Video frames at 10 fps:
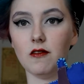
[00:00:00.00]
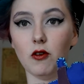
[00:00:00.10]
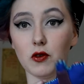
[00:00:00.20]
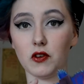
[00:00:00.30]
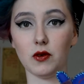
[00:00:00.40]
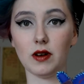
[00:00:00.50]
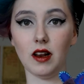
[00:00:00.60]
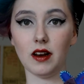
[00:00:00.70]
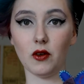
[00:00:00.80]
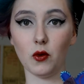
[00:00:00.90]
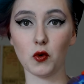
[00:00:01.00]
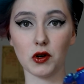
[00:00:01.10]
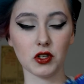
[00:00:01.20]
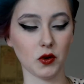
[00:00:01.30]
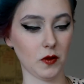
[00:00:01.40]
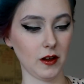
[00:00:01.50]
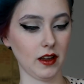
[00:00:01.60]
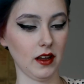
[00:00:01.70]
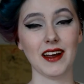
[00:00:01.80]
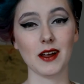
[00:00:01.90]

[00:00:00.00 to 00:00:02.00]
also in a little workshop thing.